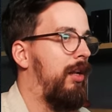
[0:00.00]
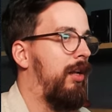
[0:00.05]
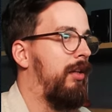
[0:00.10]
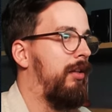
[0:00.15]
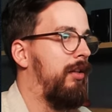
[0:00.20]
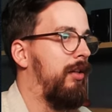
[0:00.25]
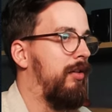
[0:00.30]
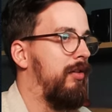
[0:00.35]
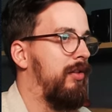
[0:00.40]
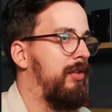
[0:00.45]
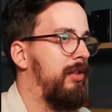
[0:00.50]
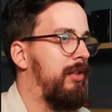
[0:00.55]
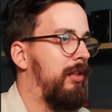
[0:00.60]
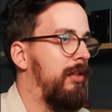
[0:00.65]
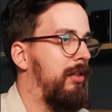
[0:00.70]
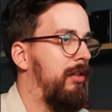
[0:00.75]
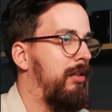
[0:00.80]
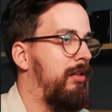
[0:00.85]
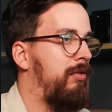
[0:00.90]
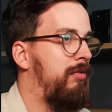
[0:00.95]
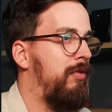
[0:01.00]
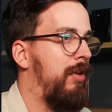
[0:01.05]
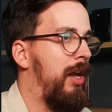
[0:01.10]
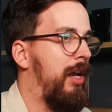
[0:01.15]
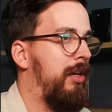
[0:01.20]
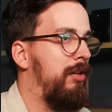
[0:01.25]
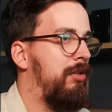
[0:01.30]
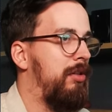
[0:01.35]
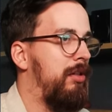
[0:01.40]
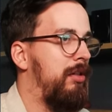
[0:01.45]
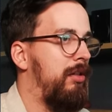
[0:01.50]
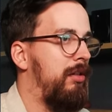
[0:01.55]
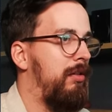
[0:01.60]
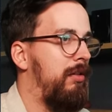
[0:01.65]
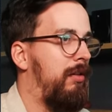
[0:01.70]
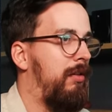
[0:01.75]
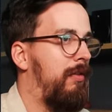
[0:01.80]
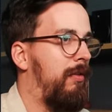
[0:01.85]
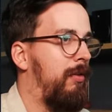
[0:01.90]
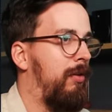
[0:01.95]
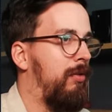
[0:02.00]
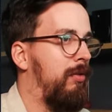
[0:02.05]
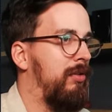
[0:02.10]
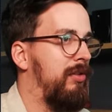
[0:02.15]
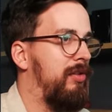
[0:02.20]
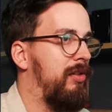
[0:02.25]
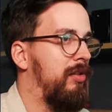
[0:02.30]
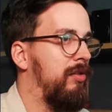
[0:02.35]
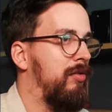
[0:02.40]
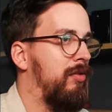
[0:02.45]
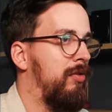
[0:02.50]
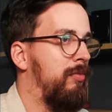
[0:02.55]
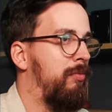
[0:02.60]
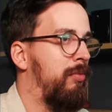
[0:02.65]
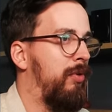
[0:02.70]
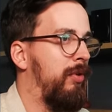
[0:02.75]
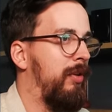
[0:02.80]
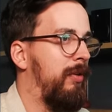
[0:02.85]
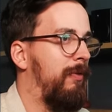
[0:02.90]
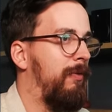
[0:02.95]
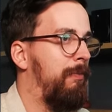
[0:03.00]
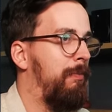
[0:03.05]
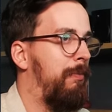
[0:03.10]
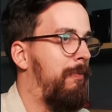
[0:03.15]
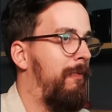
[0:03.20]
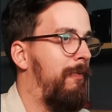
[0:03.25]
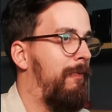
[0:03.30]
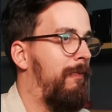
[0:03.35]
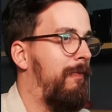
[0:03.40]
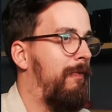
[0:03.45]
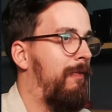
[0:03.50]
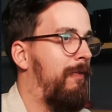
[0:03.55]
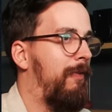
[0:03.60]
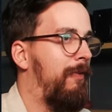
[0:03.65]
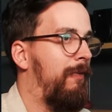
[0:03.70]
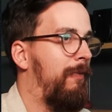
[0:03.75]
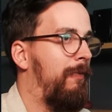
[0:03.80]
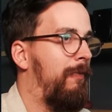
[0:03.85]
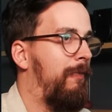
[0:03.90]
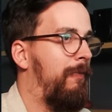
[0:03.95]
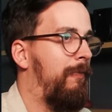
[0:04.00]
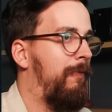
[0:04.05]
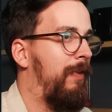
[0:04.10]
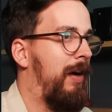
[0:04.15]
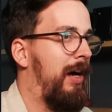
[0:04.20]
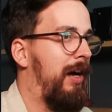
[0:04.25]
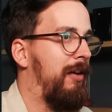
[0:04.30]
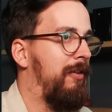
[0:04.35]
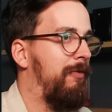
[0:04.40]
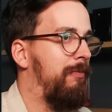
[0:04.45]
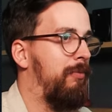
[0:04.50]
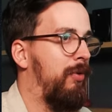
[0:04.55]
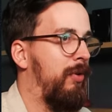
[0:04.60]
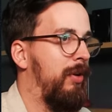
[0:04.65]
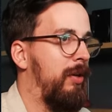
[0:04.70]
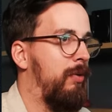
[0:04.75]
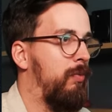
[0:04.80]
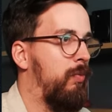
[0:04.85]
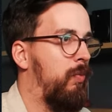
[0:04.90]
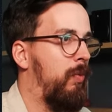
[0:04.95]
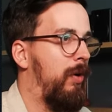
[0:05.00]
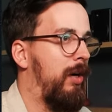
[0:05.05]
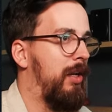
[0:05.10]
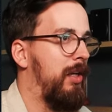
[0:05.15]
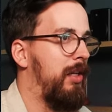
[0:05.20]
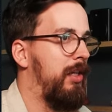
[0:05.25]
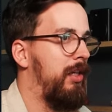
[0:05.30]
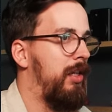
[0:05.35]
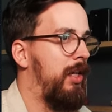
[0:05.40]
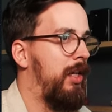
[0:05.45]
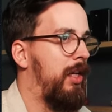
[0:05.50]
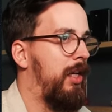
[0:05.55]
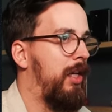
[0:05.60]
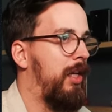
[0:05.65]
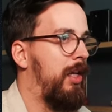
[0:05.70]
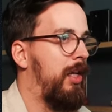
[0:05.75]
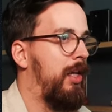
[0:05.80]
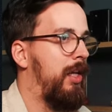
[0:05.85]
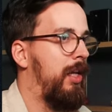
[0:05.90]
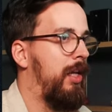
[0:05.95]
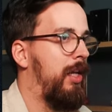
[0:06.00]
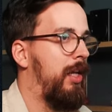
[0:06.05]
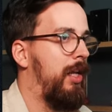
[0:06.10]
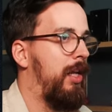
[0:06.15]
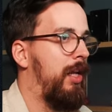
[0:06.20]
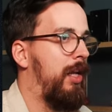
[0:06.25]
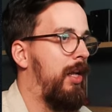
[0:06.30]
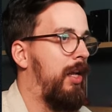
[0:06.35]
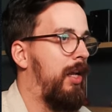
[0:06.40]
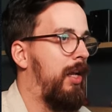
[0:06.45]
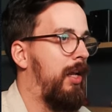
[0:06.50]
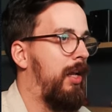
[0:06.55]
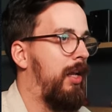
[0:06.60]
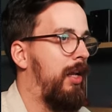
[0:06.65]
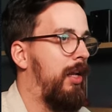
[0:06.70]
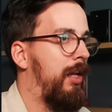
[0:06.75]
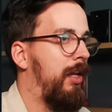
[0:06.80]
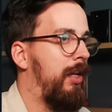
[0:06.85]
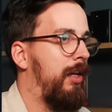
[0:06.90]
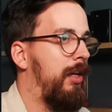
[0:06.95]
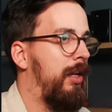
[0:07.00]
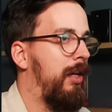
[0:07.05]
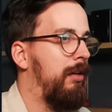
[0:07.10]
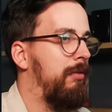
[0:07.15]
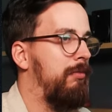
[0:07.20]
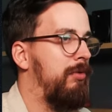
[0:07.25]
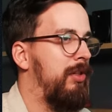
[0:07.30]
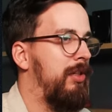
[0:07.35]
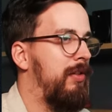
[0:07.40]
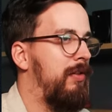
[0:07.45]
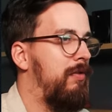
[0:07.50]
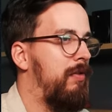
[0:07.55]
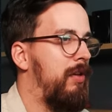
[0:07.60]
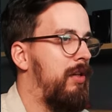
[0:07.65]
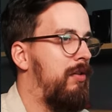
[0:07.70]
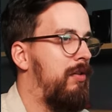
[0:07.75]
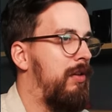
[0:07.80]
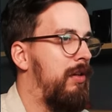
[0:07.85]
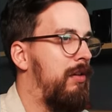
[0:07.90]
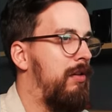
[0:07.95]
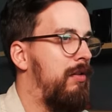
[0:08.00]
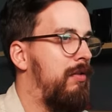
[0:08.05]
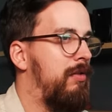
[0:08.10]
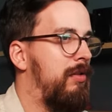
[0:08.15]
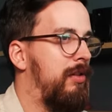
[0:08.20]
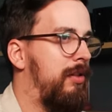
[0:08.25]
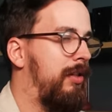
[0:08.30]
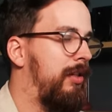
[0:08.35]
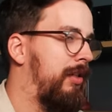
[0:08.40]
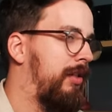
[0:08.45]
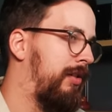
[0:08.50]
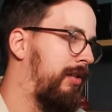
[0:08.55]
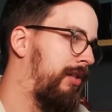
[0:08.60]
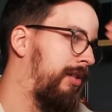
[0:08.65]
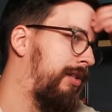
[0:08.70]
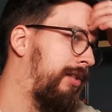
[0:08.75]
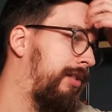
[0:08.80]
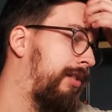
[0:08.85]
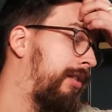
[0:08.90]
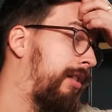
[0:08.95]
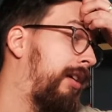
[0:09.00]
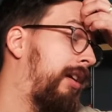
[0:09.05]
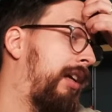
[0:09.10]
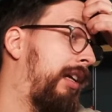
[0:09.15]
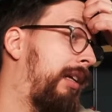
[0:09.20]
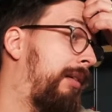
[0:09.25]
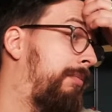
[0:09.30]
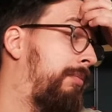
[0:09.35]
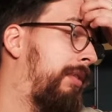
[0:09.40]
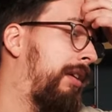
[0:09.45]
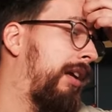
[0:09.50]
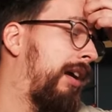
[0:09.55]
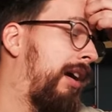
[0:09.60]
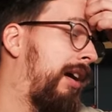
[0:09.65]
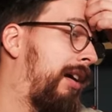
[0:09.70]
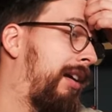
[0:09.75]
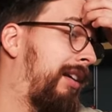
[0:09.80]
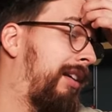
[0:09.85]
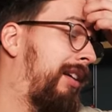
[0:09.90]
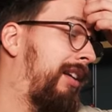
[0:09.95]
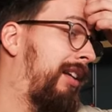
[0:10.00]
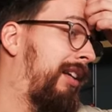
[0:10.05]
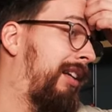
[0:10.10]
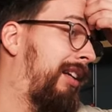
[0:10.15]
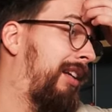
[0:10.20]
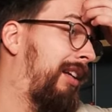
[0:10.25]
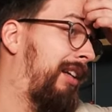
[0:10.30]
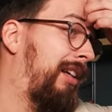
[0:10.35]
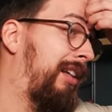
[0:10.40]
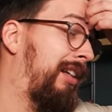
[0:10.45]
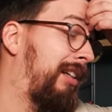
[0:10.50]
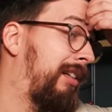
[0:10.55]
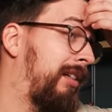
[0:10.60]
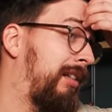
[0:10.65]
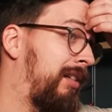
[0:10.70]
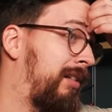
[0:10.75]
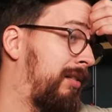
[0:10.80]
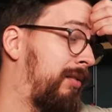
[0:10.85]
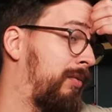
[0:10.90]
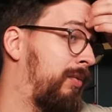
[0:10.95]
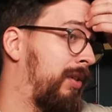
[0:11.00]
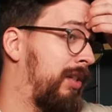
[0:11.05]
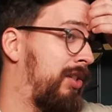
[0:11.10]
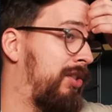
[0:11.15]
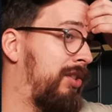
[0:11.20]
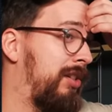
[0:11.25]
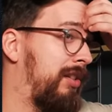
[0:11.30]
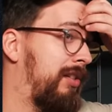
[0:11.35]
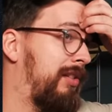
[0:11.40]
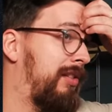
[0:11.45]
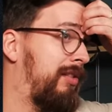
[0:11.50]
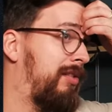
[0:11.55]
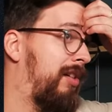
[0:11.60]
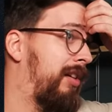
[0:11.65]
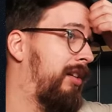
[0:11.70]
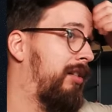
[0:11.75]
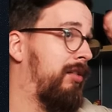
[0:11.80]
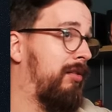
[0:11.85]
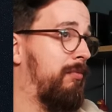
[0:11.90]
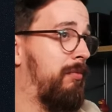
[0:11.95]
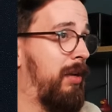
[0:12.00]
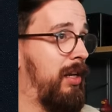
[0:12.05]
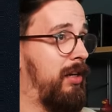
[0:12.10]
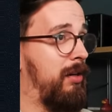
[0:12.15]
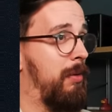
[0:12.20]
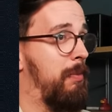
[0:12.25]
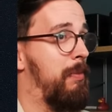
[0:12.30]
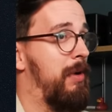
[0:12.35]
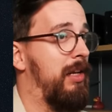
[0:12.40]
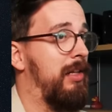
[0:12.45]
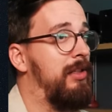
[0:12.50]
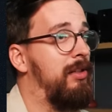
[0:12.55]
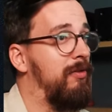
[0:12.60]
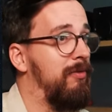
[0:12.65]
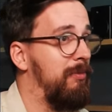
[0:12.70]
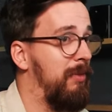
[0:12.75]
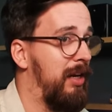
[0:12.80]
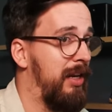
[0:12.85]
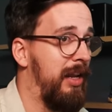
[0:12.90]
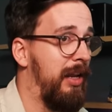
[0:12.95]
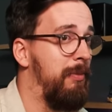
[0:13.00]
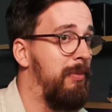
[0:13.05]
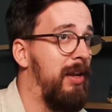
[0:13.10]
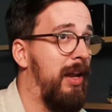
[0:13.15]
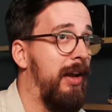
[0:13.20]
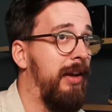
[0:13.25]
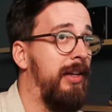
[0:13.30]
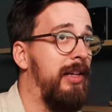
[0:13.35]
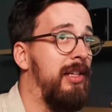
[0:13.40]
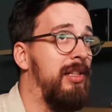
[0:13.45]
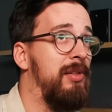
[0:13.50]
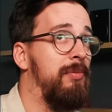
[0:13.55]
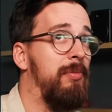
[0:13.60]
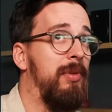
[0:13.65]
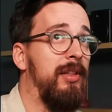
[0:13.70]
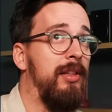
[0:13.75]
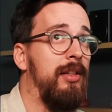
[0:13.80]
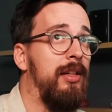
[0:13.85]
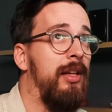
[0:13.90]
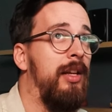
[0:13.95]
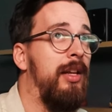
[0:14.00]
There's a new action, 0.5.1. And I'm just going to use this API key, which is going to make a mess of my API keys, but